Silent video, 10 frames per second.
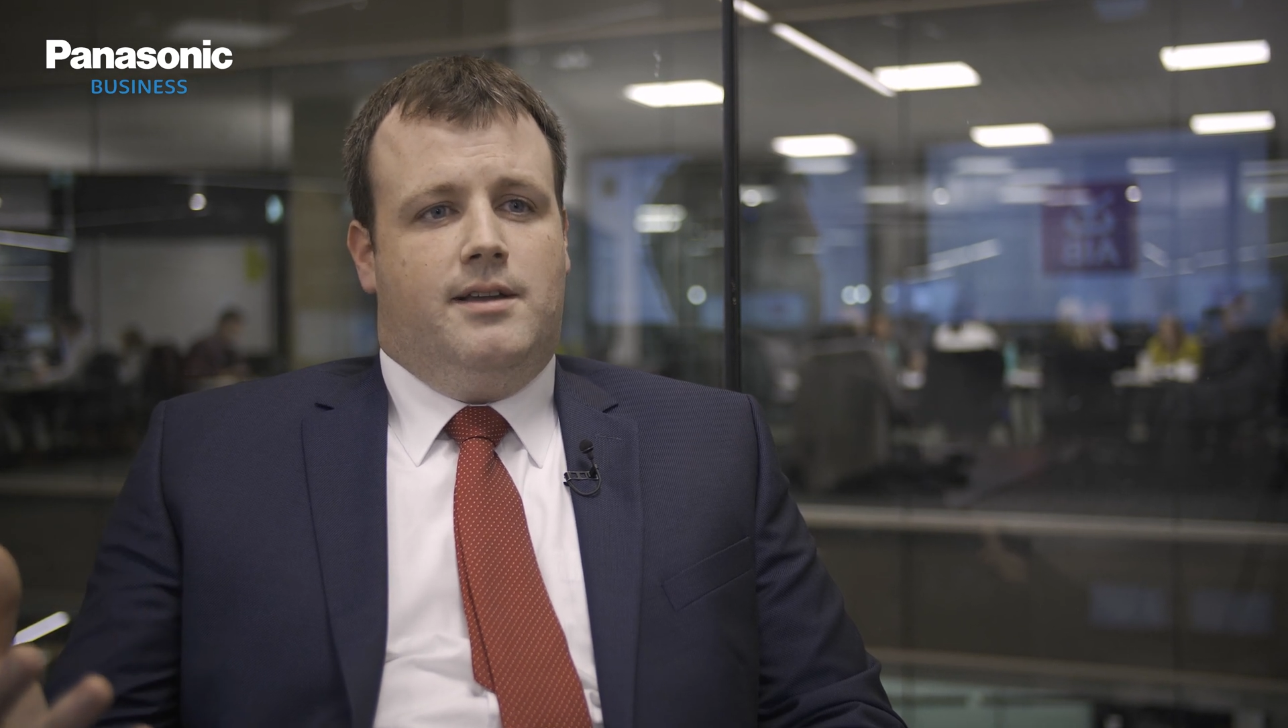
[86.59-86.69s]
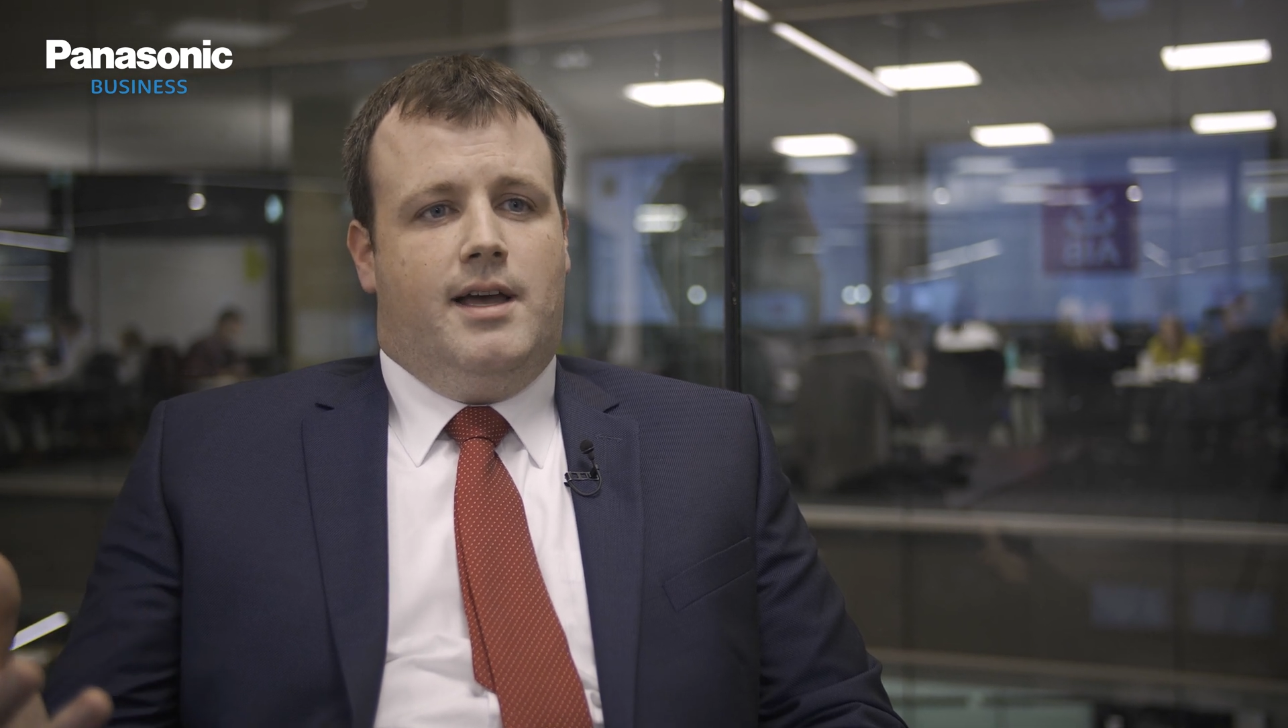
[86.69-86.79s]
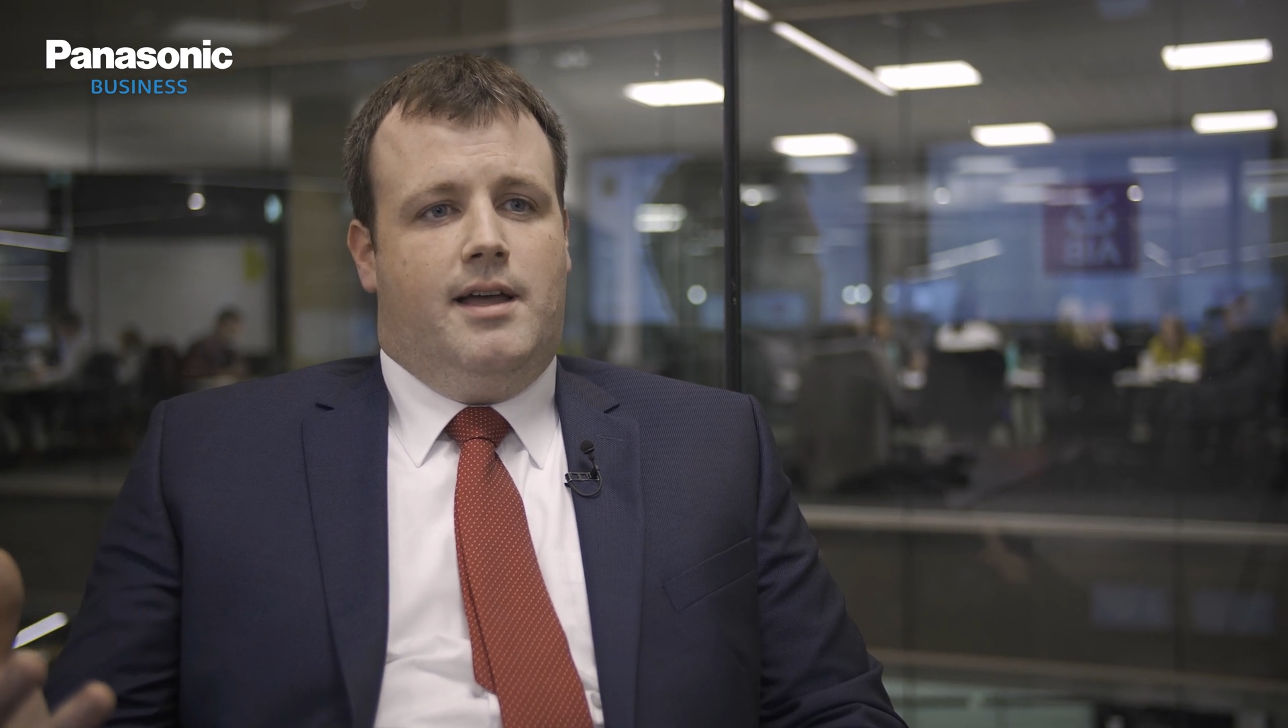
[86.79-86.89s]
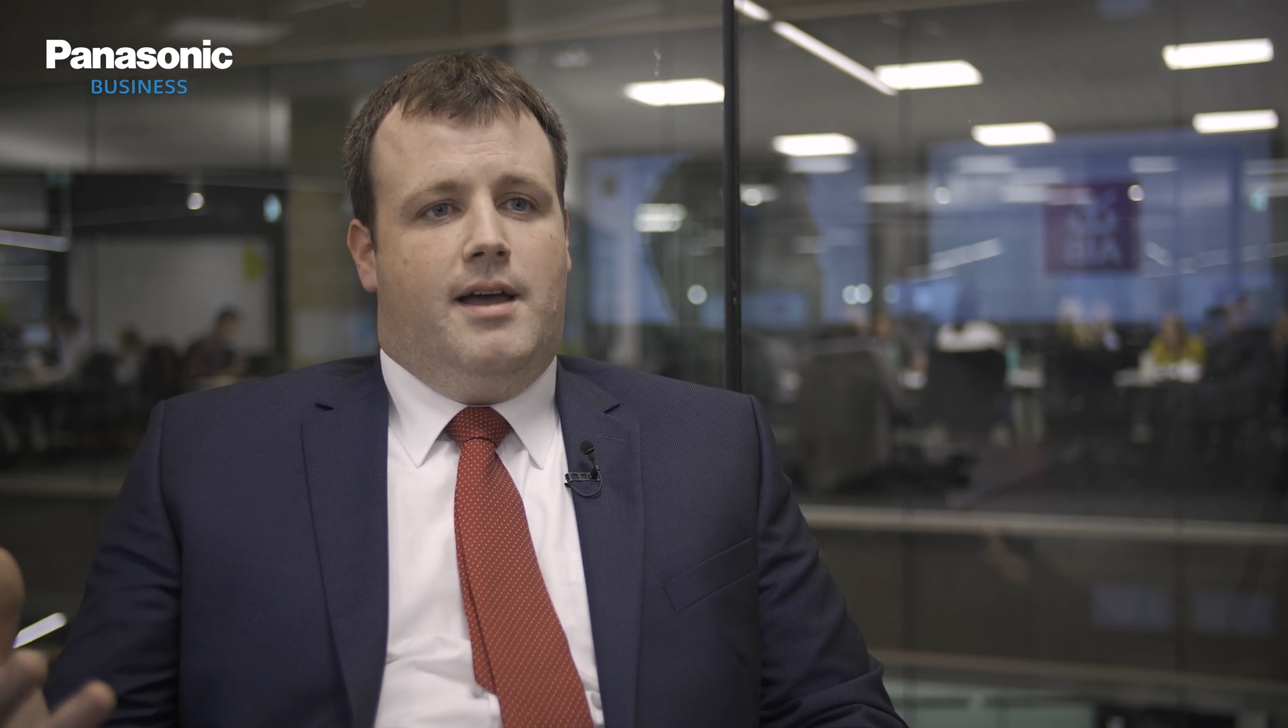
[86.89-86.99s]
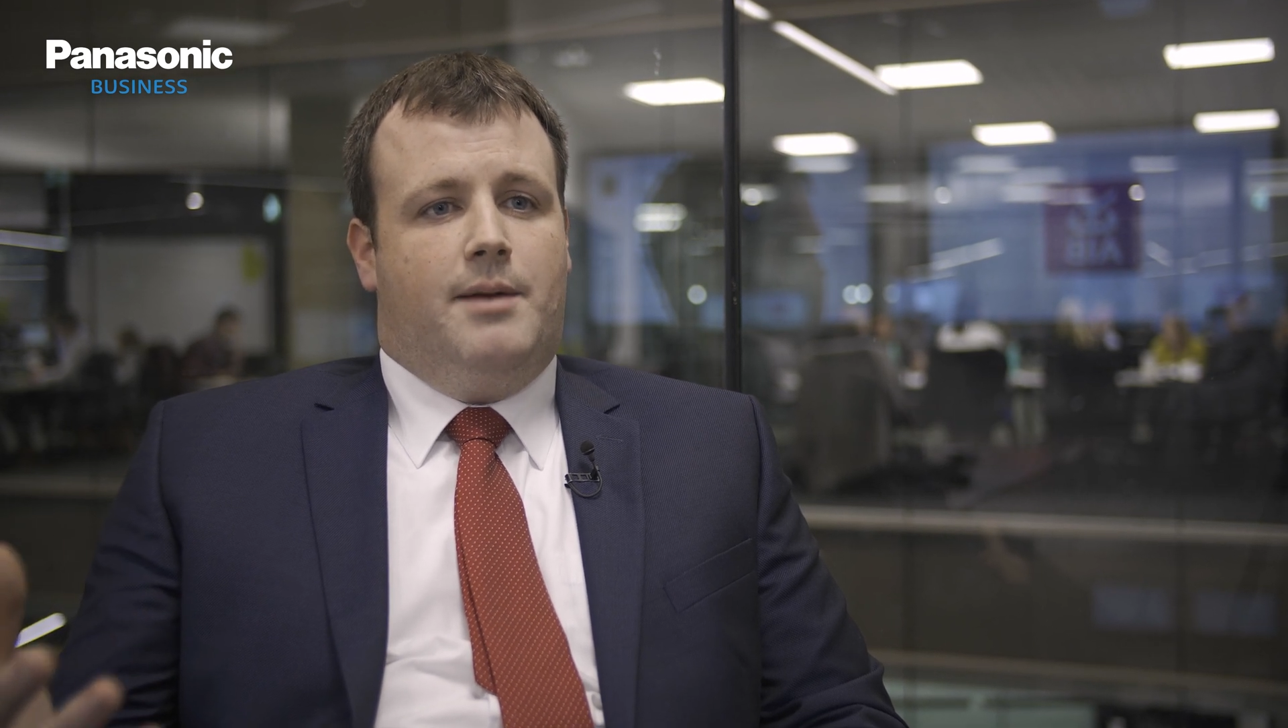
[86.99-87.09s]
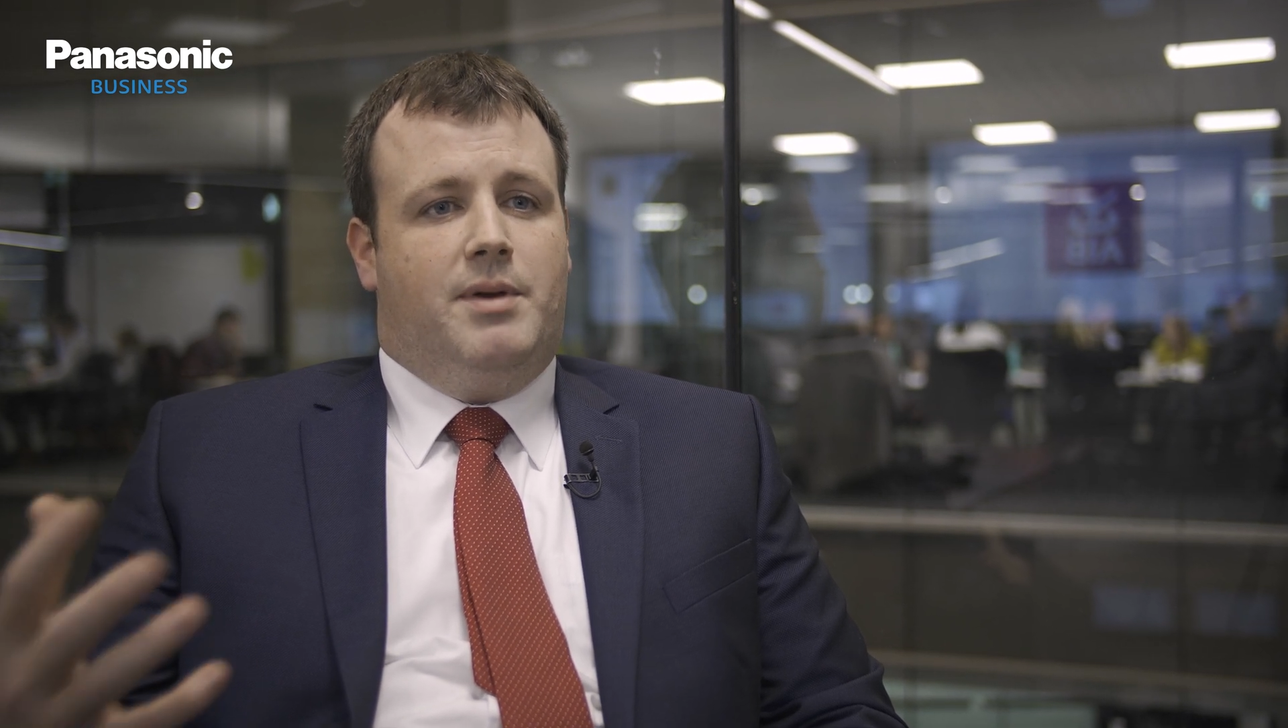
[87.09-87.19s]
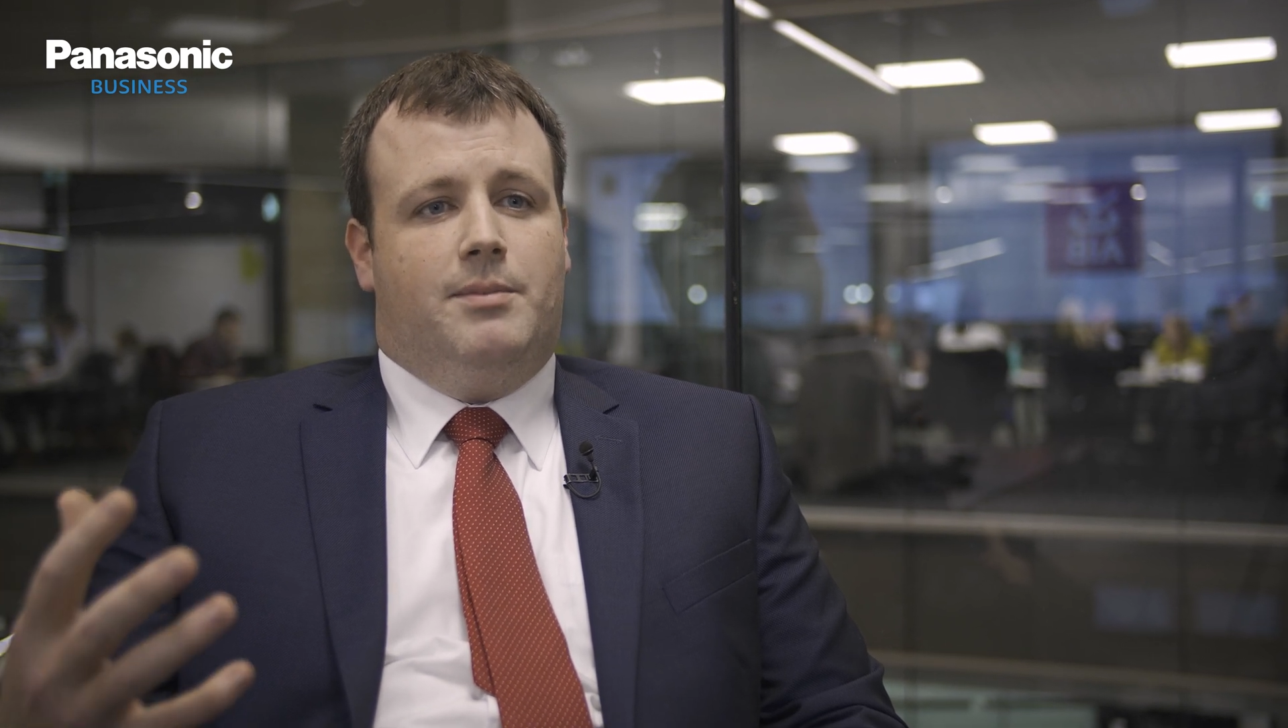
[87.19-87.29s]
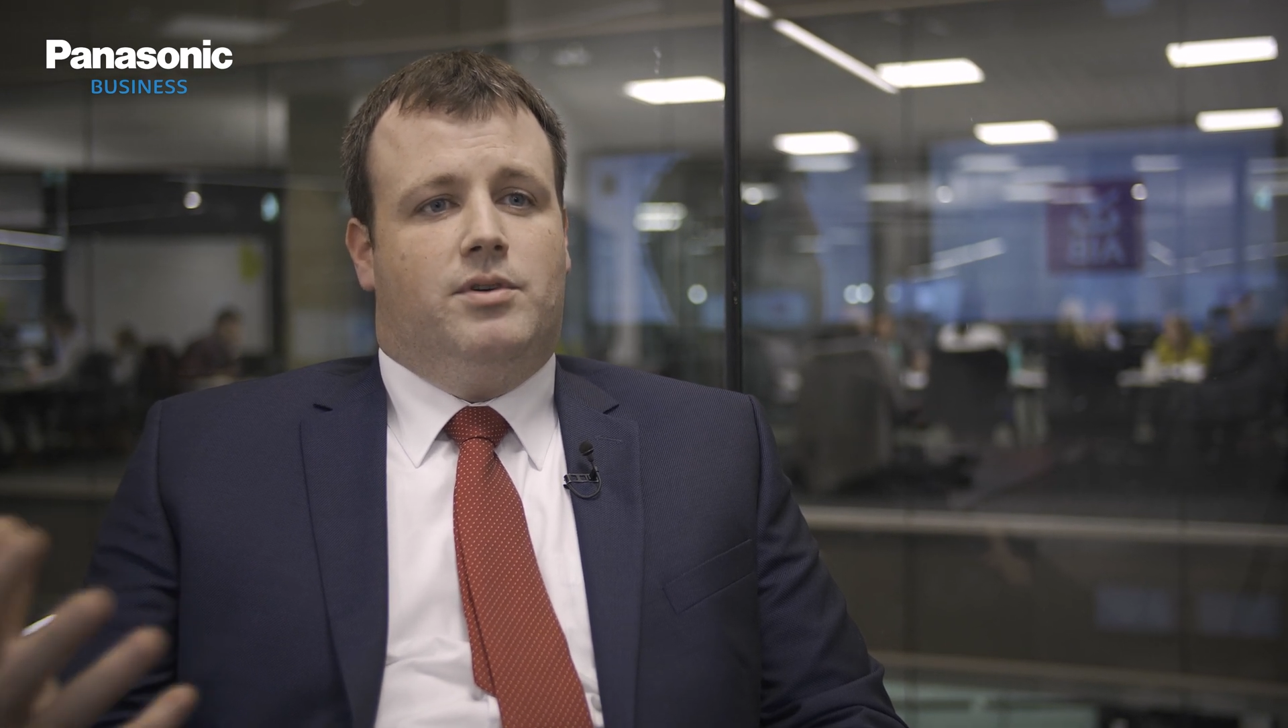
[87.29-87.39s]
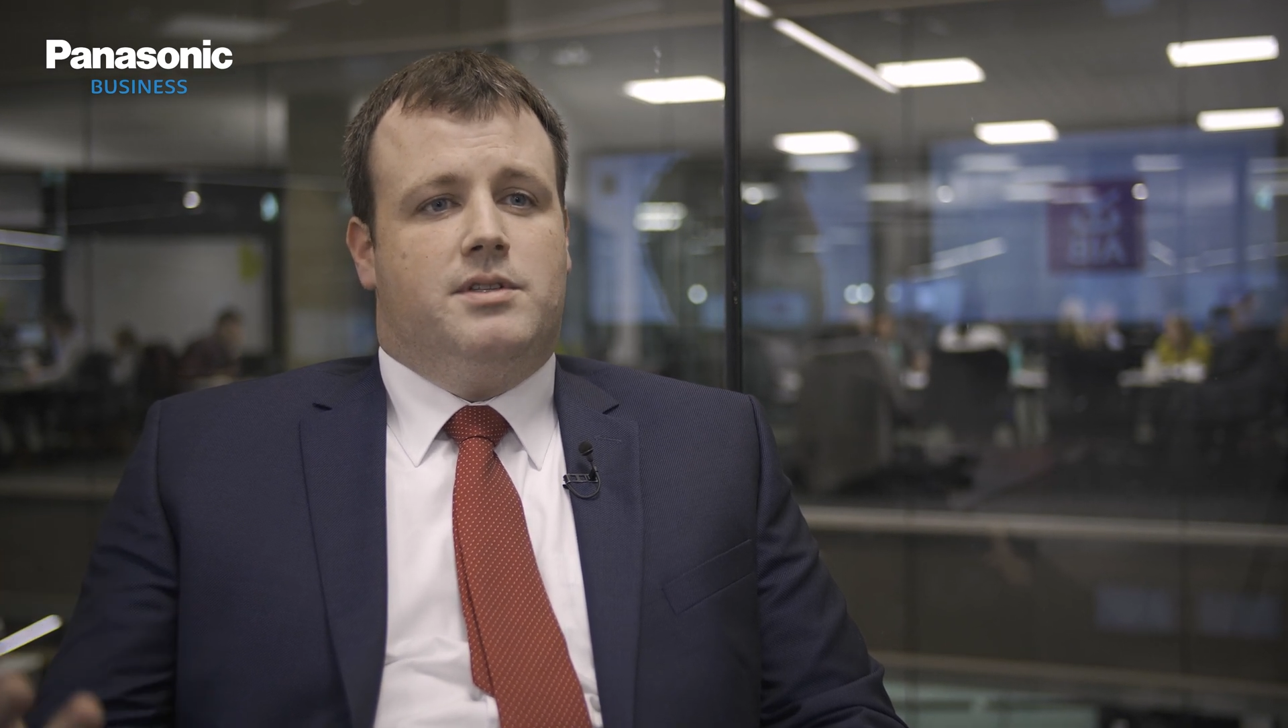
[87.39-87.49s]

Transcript: and people